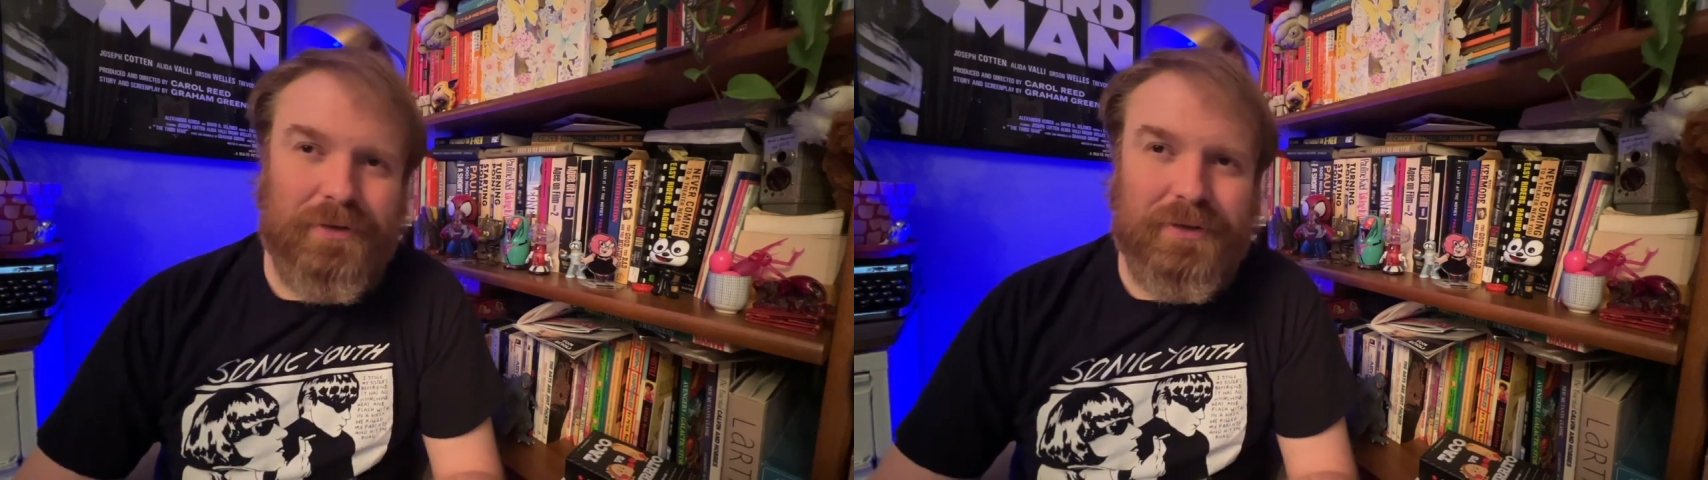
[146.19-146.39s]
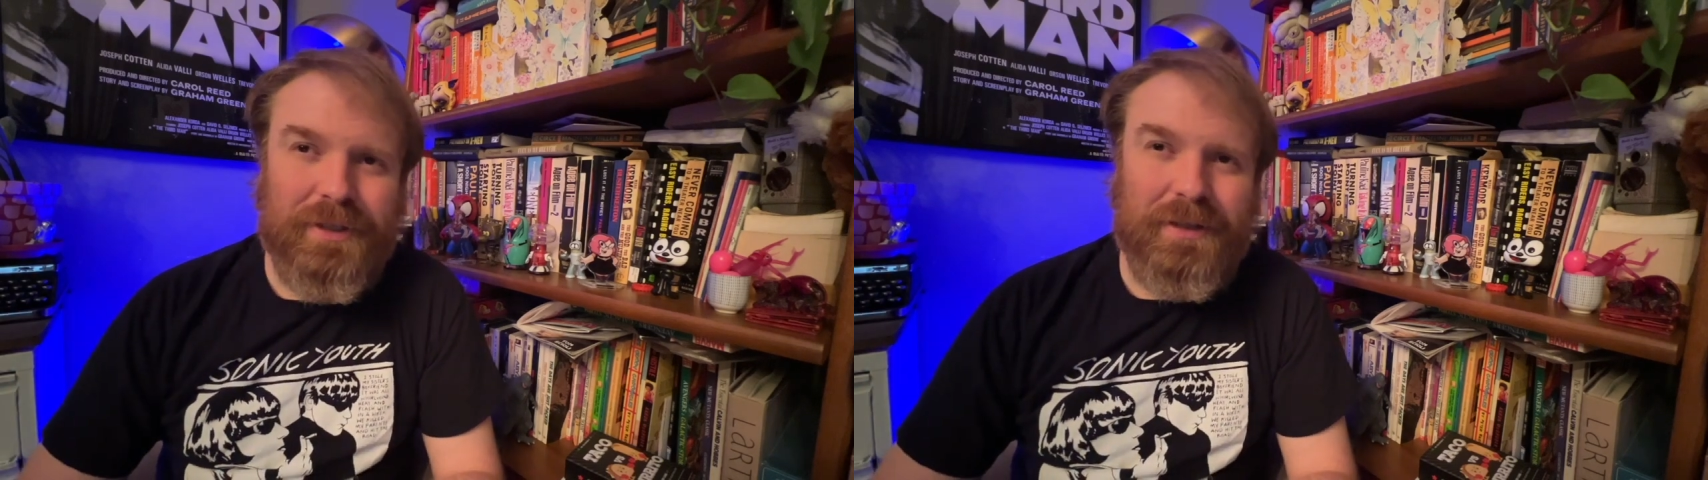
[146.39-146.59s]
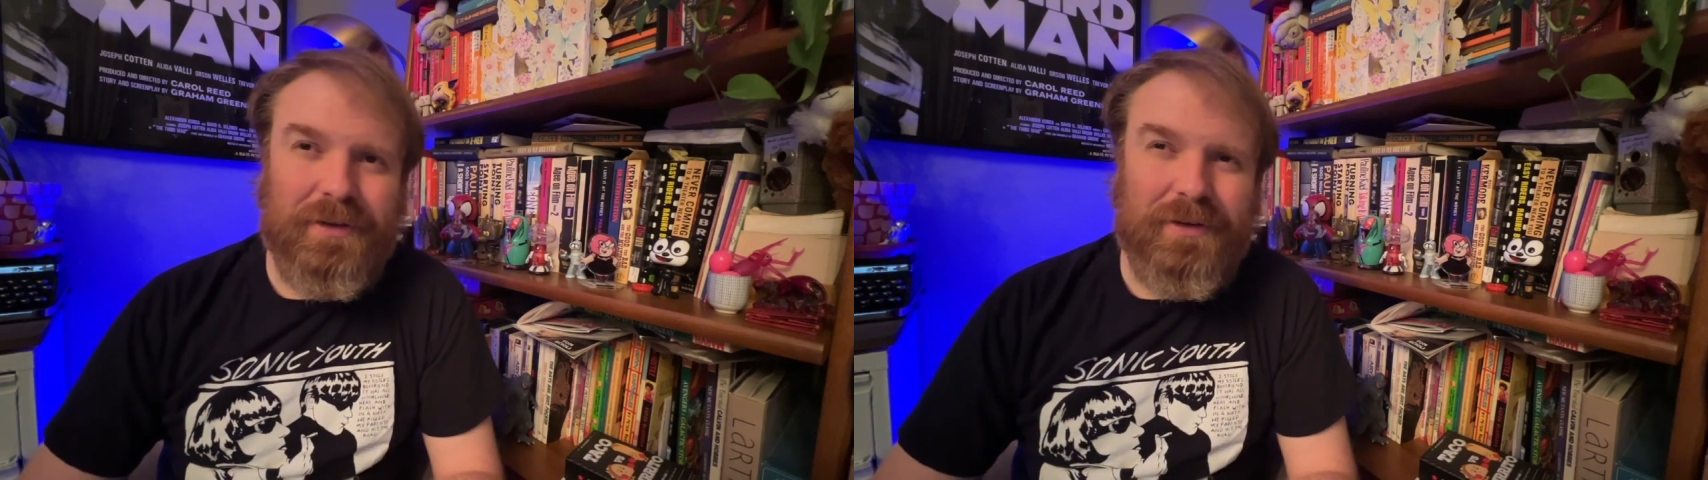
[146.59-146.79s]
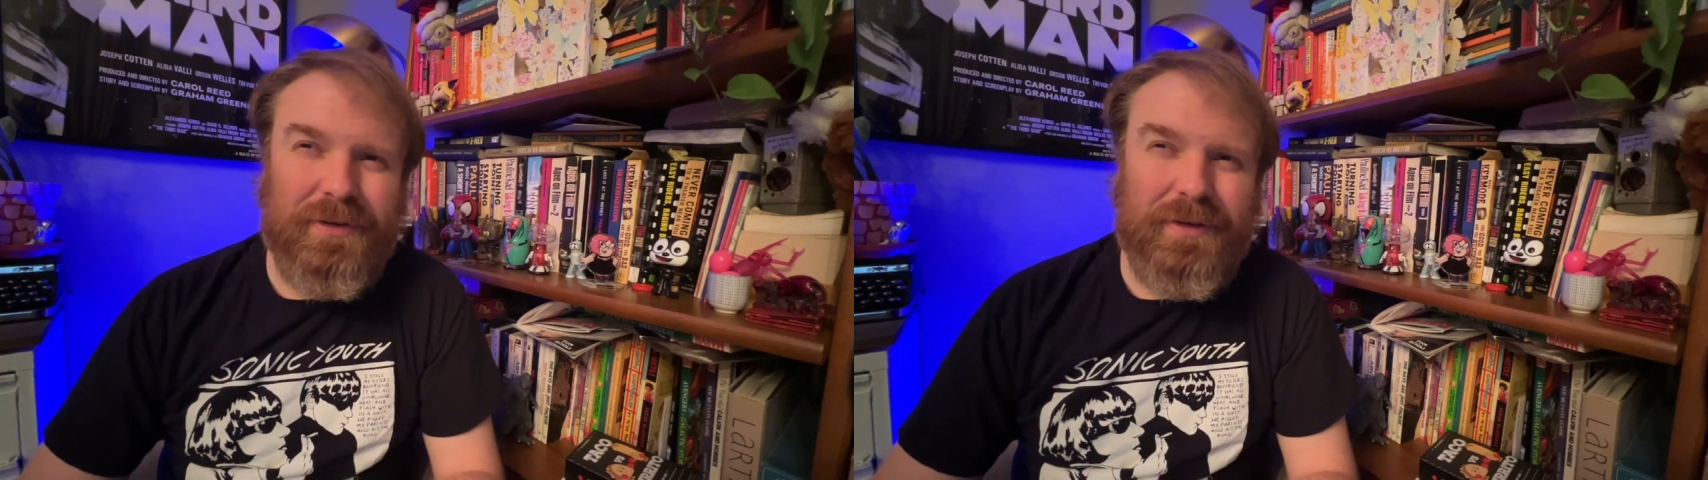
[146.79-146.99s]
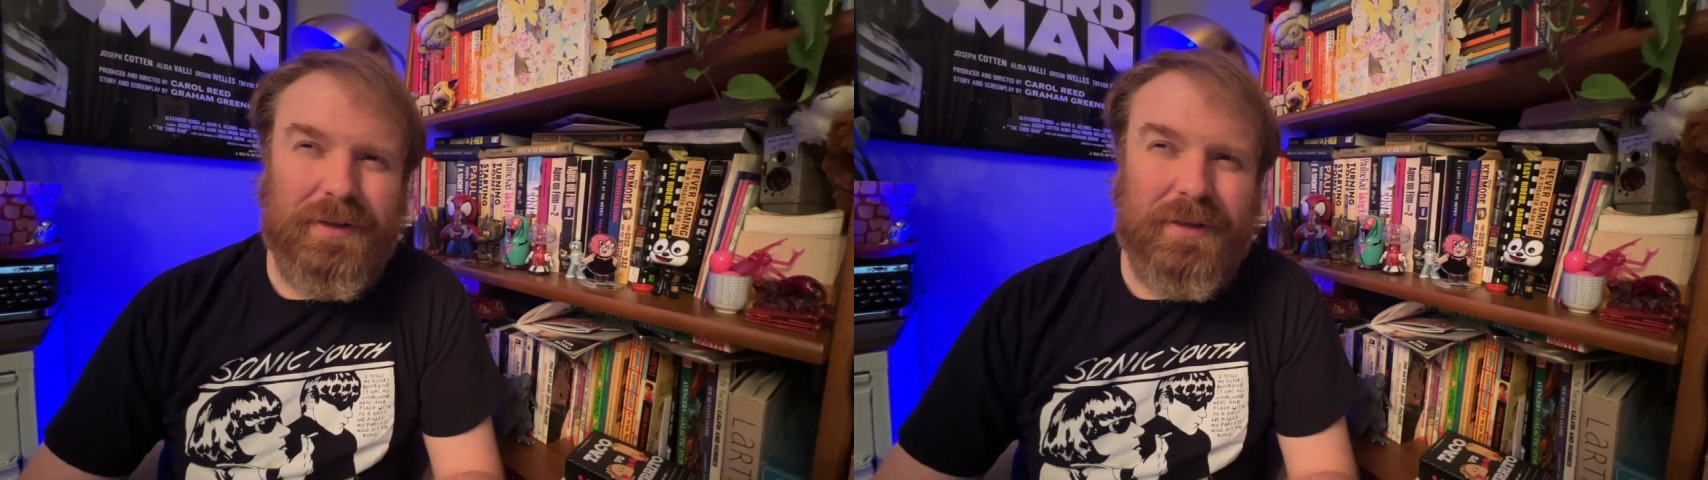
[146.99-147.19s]
you're sitting there and
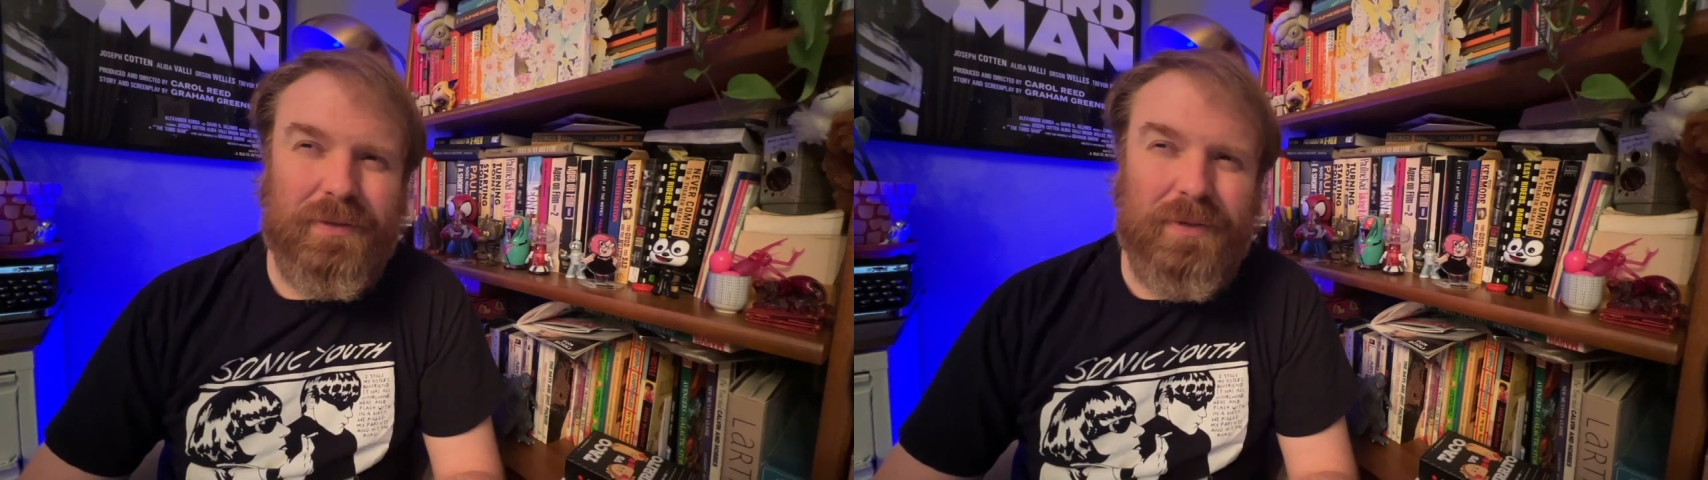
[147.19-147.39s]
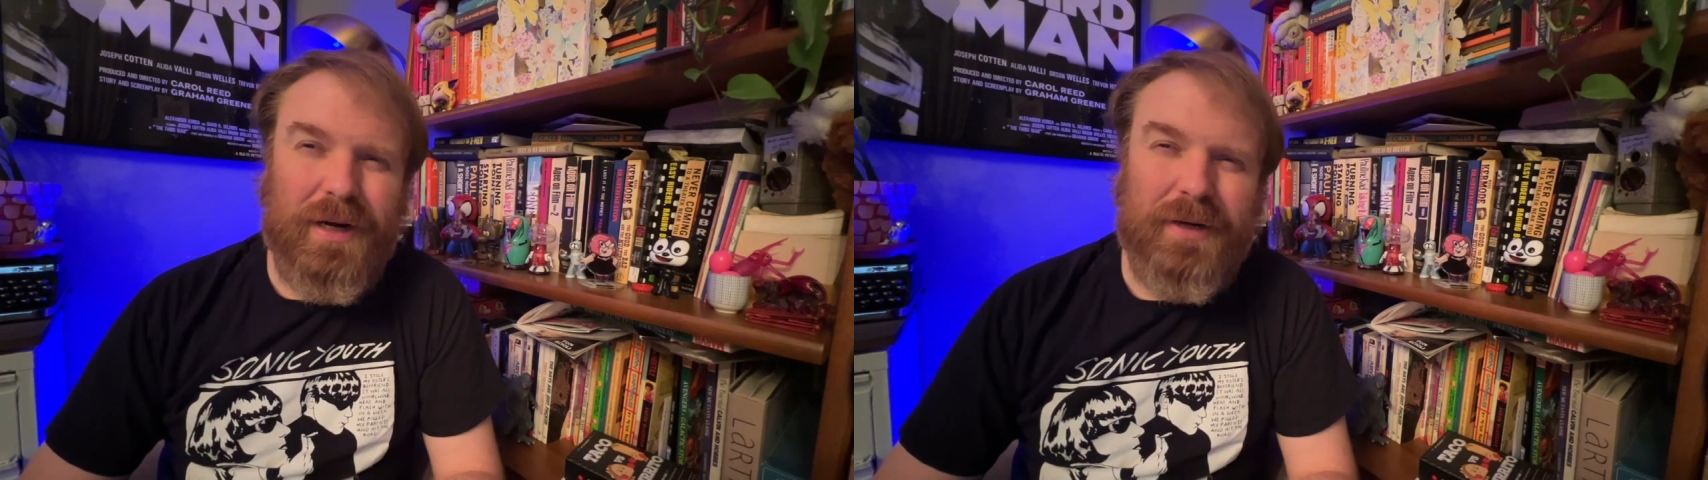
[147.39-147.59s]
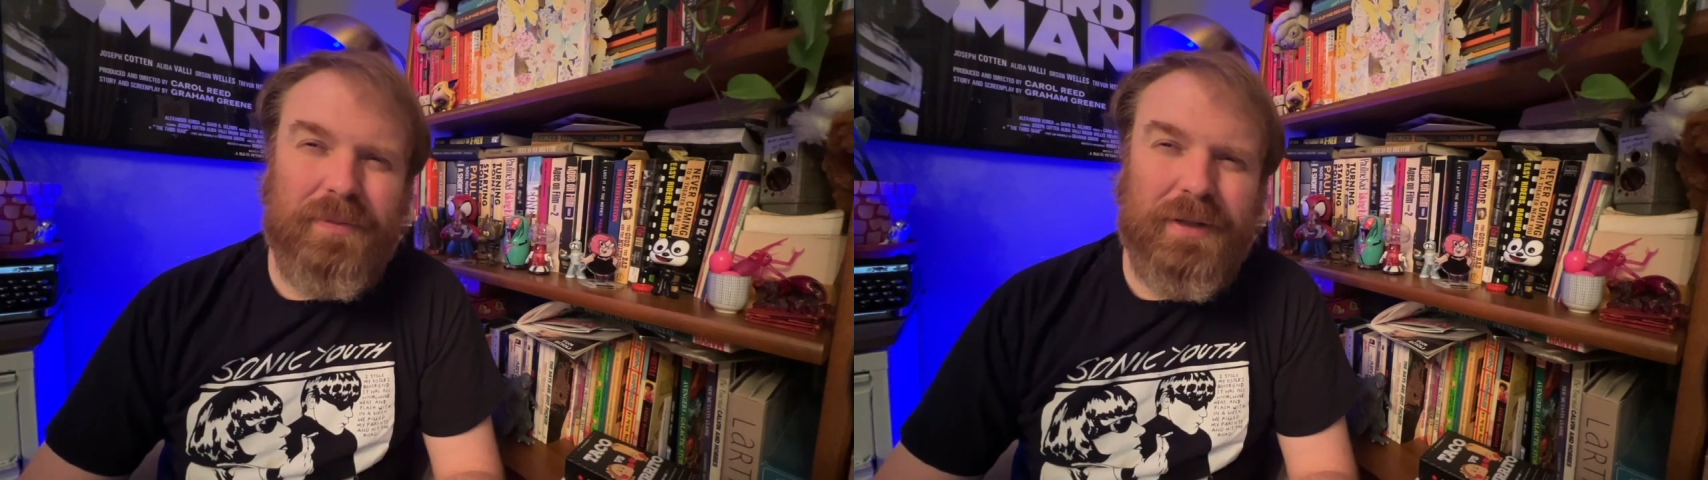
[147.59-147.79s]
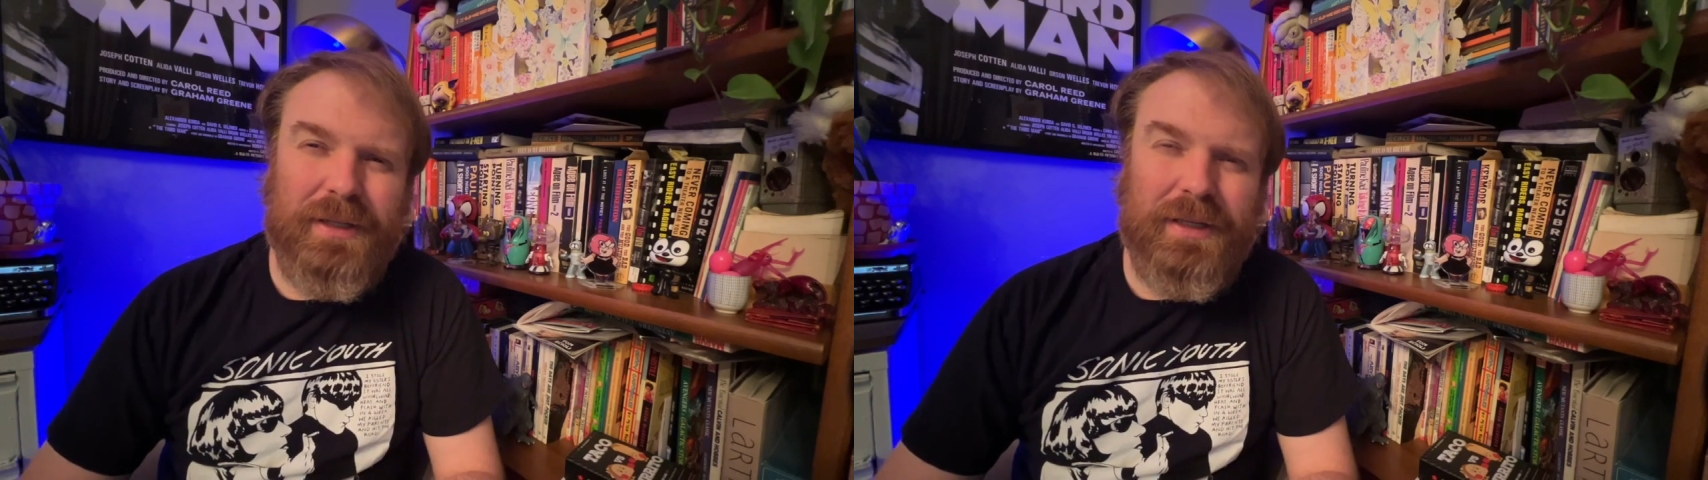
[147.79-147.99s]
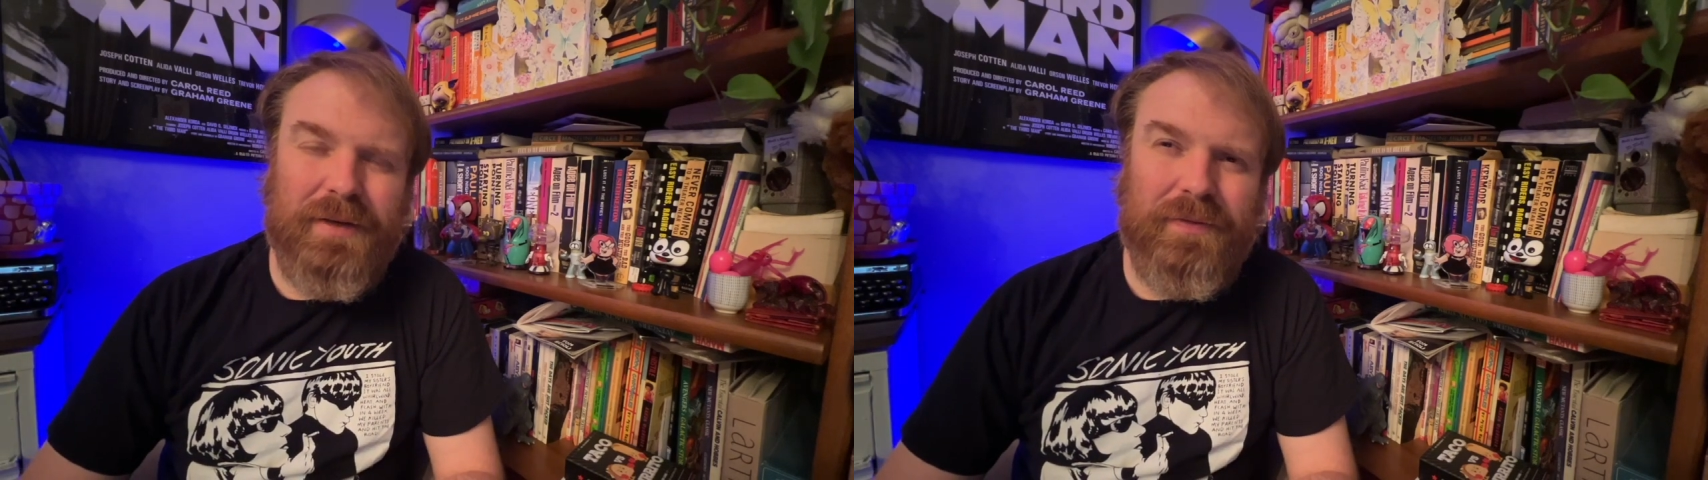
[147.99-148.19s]
going like, why did we
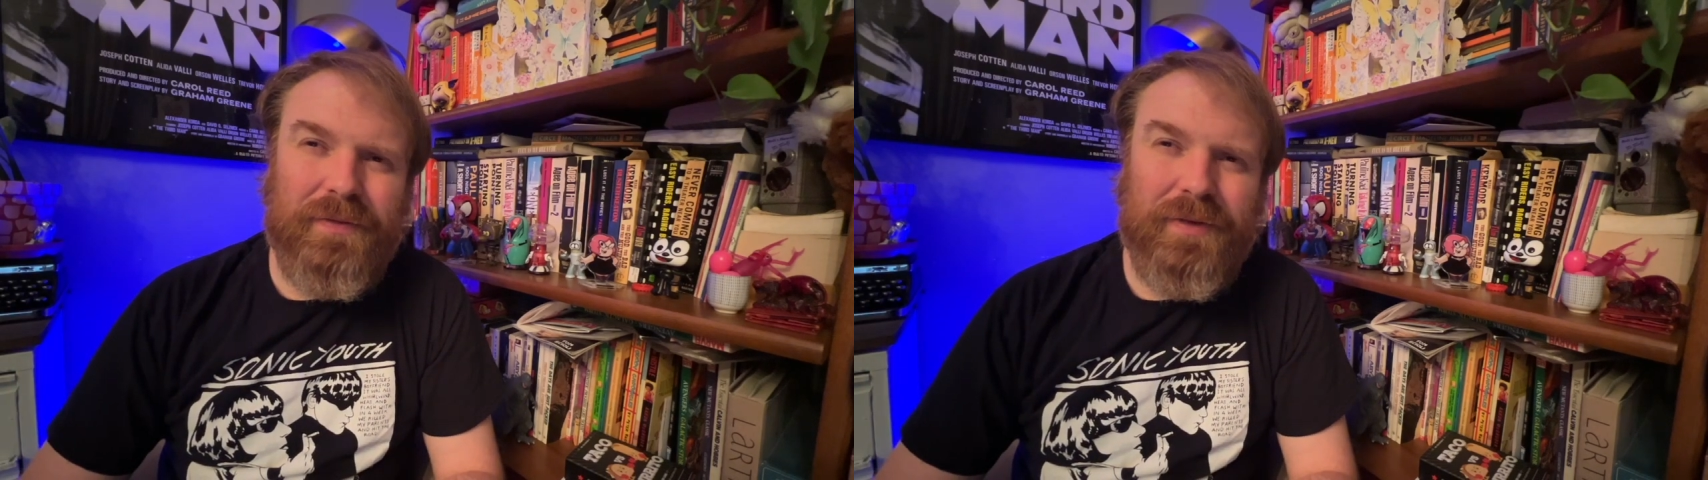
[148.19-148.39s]
leave?